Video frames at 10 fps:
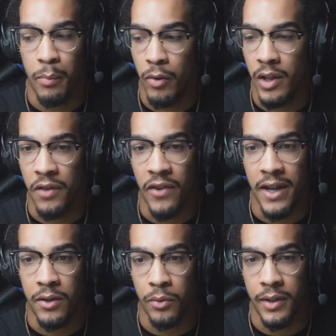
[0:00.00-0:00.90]
if I do
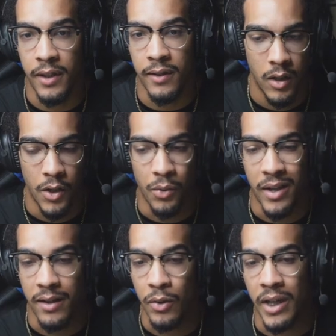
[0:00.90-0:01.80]
this, you
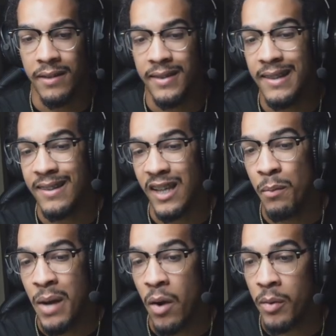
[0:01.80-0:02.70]
can see skill
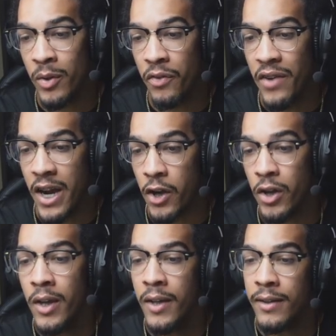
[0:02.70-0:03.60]
power modifier
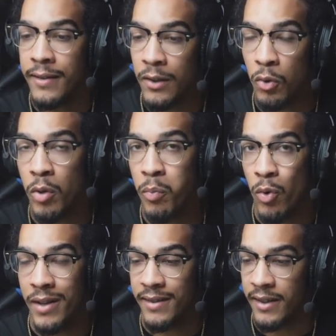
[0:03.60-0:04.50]

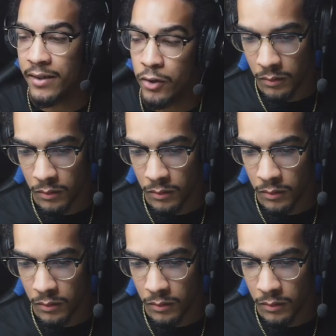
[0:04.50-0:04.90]
0.62.